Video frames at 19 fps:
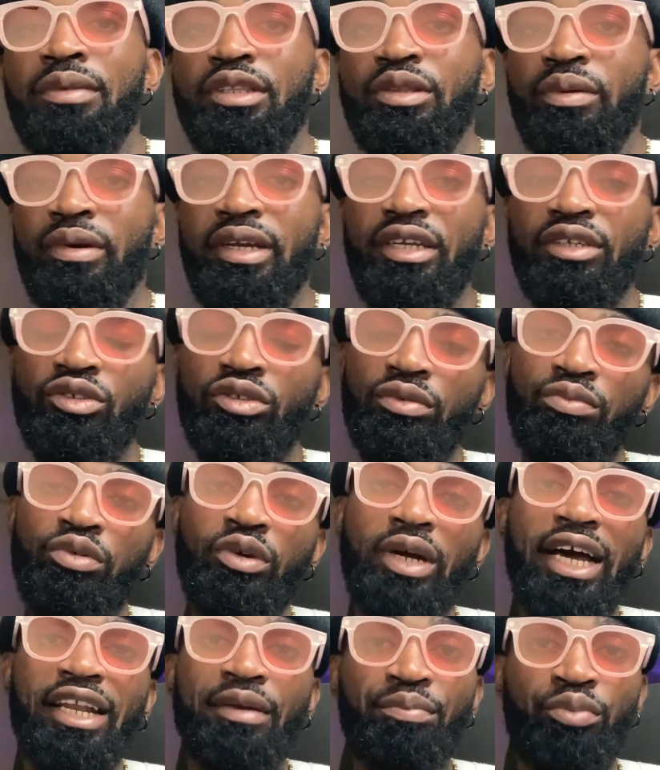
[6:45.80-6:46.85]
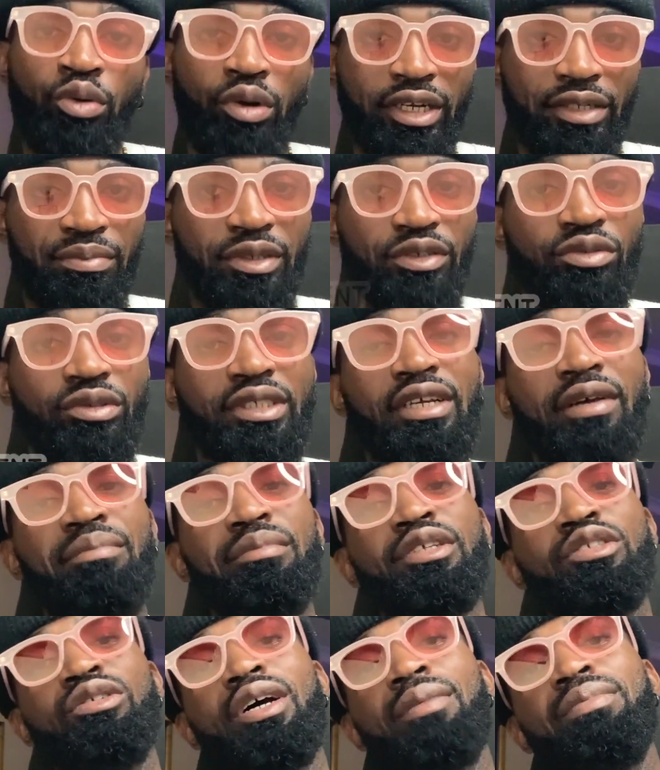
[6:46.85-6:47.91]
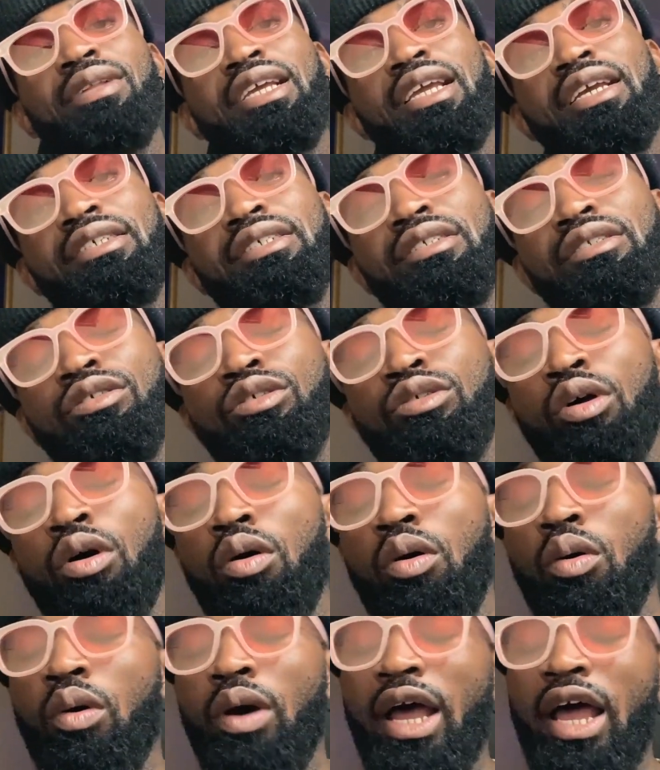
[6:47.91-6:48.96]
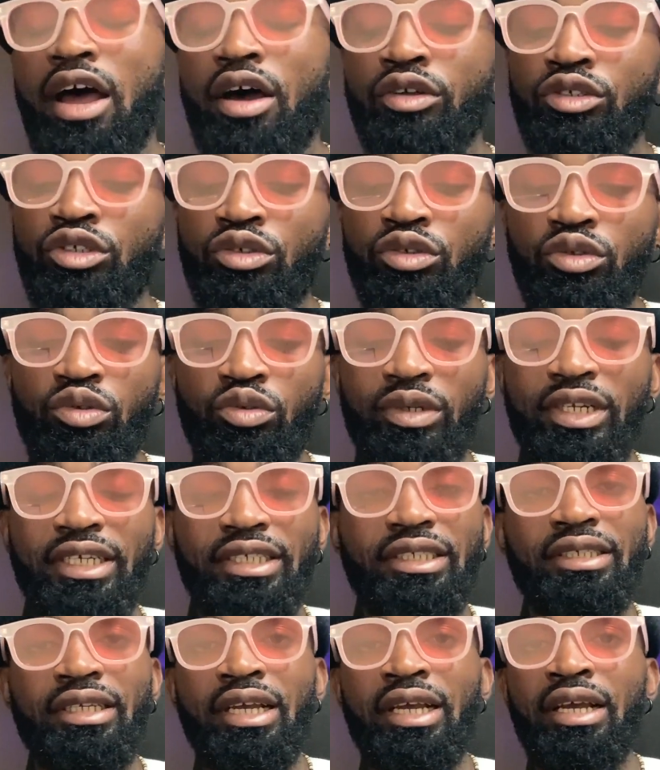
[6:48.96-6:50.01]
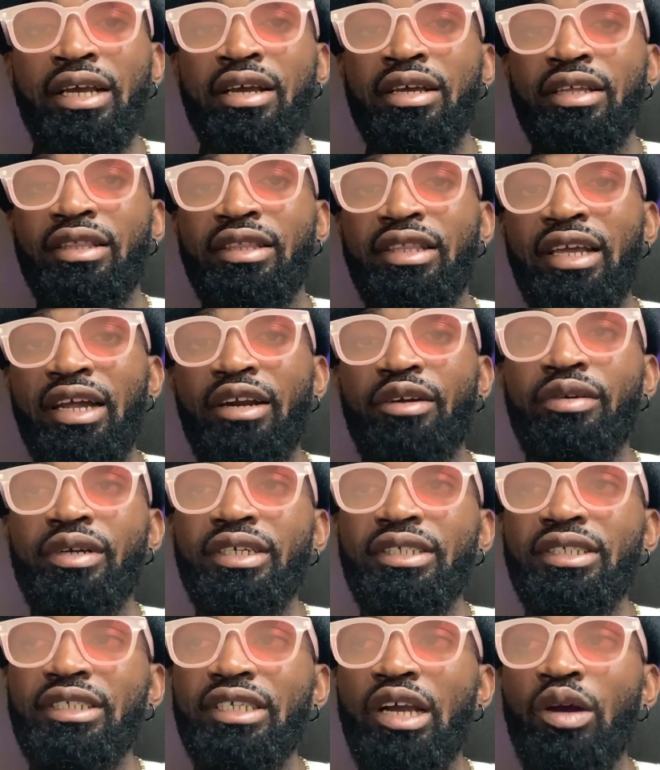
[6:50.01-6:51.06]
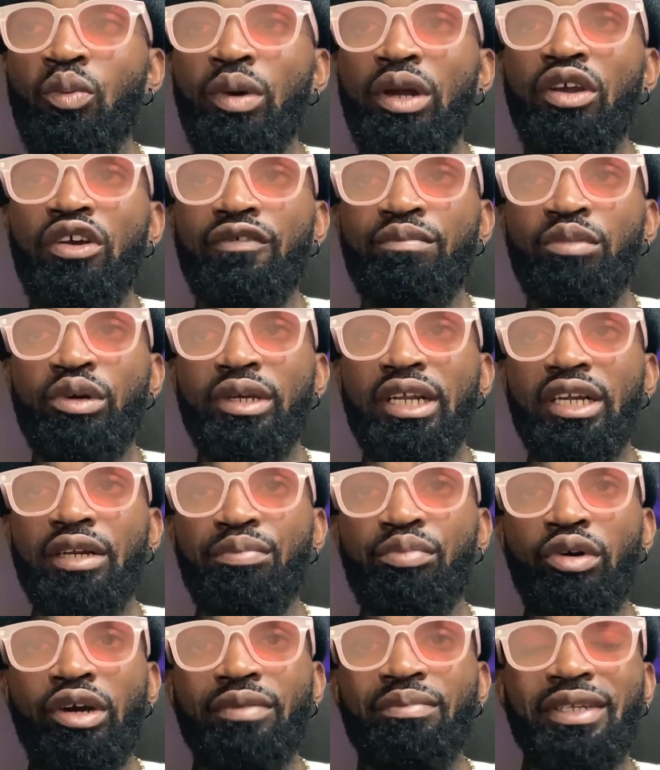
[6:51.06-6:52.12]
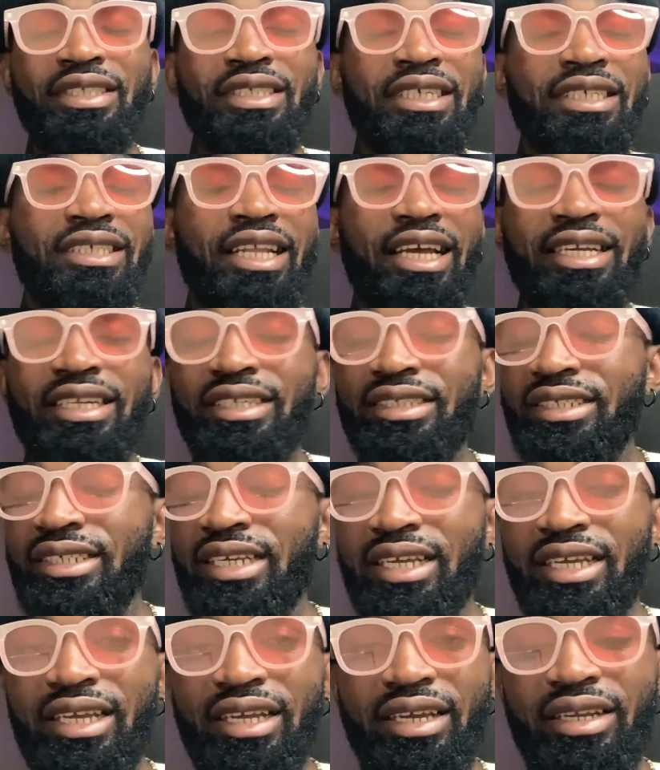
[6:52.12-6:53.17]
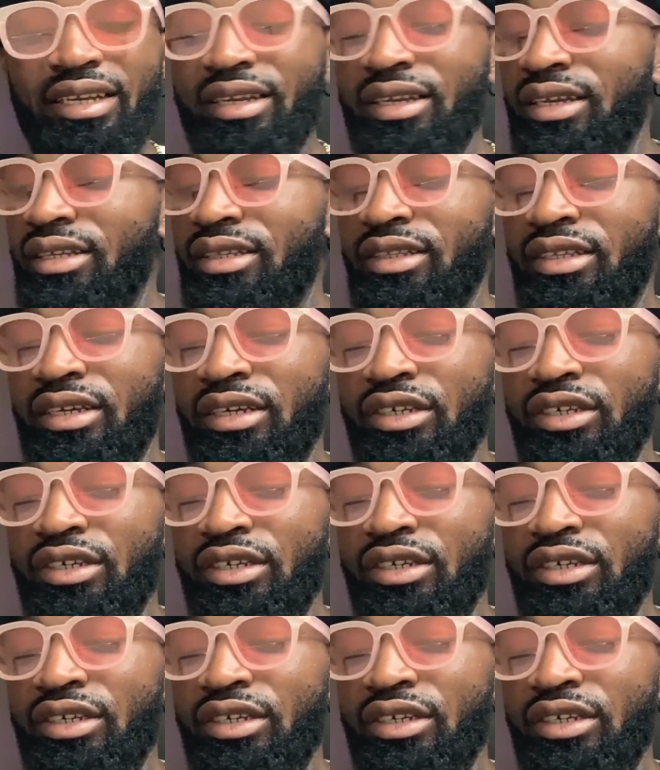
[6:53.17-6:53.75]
3 is to book an appointment to submit your application. So how do you do this? There is a way of booking an appointment, just like the Schengen, the